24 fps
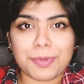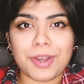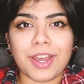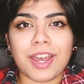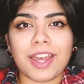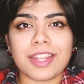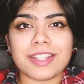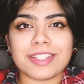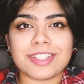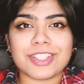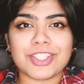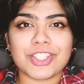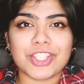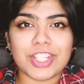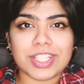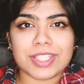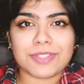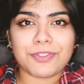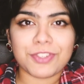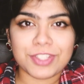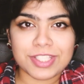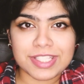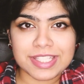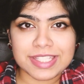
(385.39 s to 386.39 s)
but
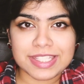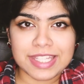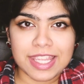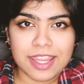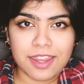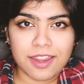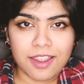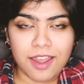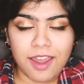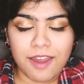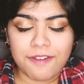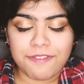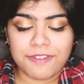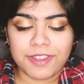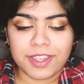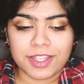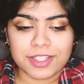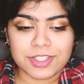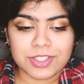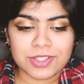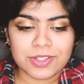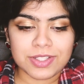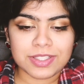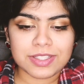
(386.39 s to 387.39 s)
just for the sake of
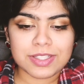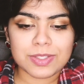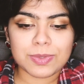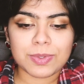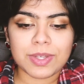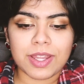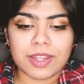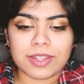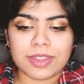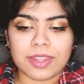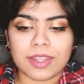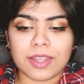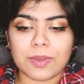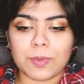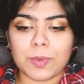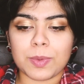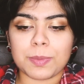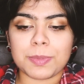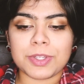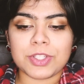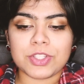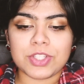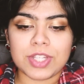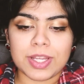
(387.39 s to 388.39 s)
answering this one, I think it
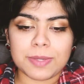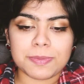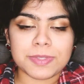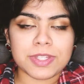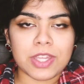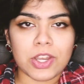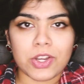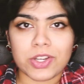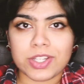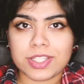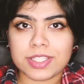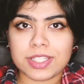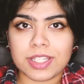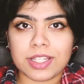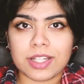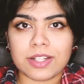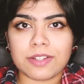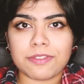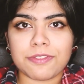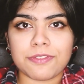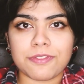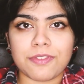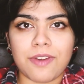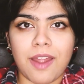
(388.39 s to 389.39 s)
would be James
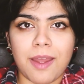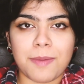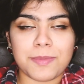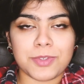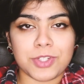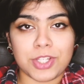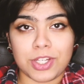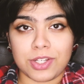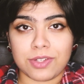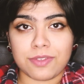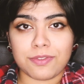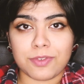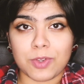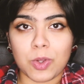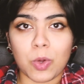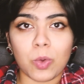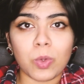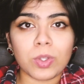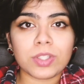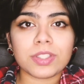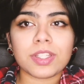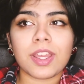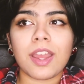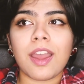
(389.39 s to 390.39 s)
Herondale from Chain of
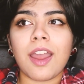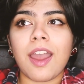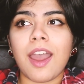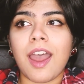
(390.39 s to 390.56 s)
Gold.